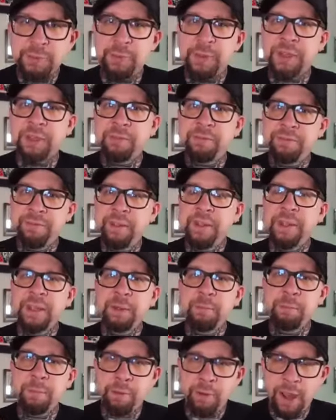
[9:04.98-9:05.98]
but the
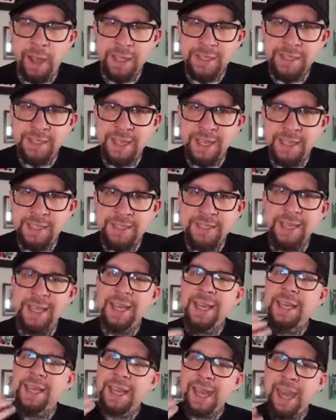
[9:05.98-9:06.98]
filling process
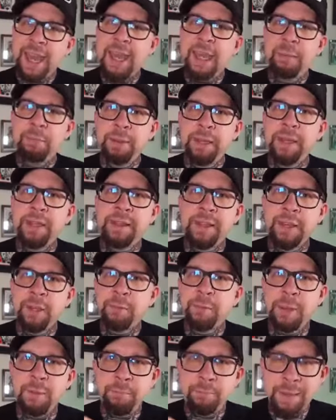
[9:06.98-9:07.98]
can be a little
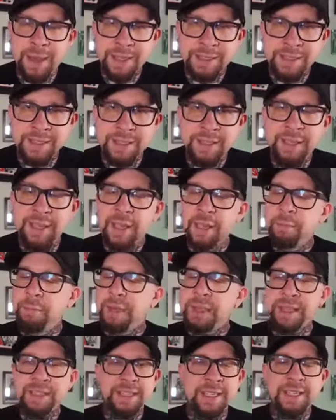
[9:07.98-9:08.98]
bit messy
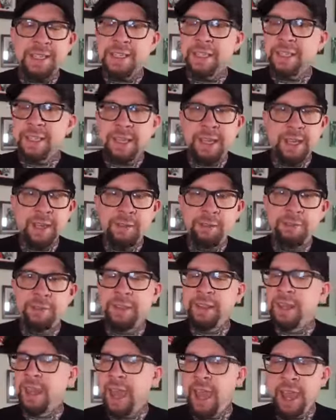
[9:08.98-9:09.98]
because they didn't give
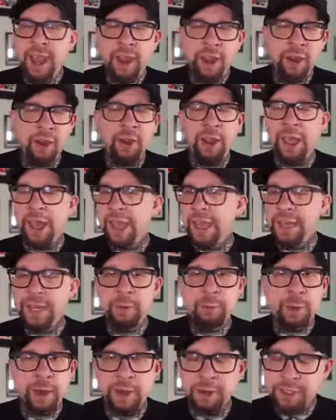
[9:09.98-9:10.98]
the air
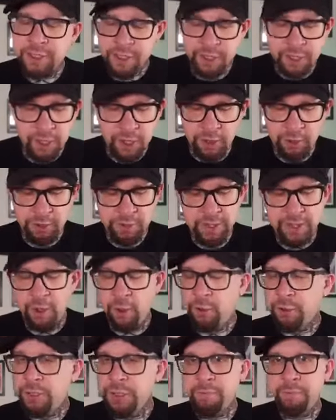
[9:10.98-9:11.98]
anywhere to go. The
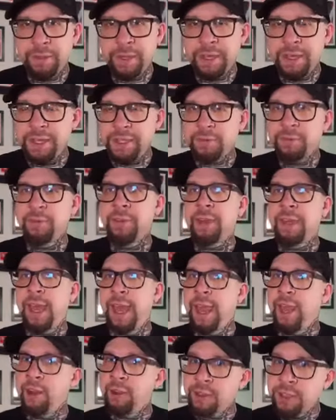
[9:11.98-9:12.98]
only place for the
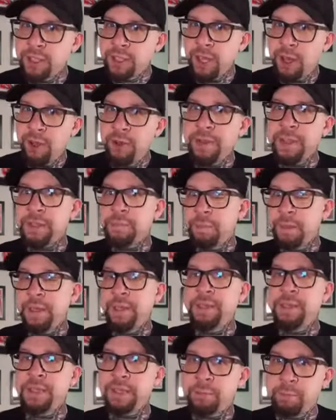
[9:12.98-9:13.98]
air to go that's
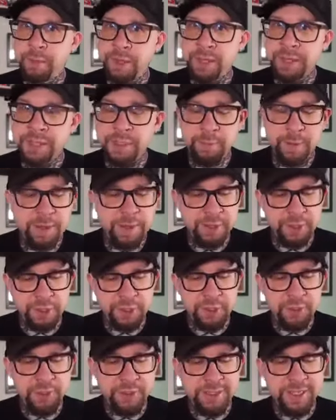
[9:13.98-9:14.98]
being displaced by the
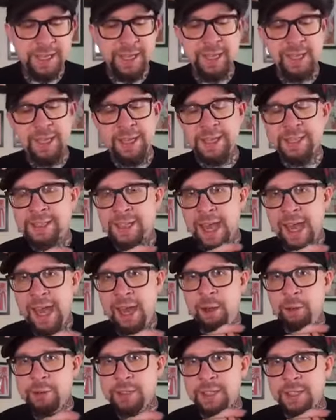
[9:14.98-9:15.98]
juice is
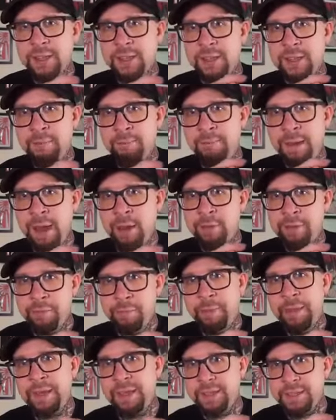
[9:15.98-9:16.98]
out the
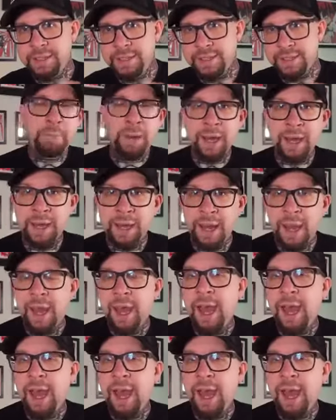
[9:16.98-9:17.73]
mouthpiece. But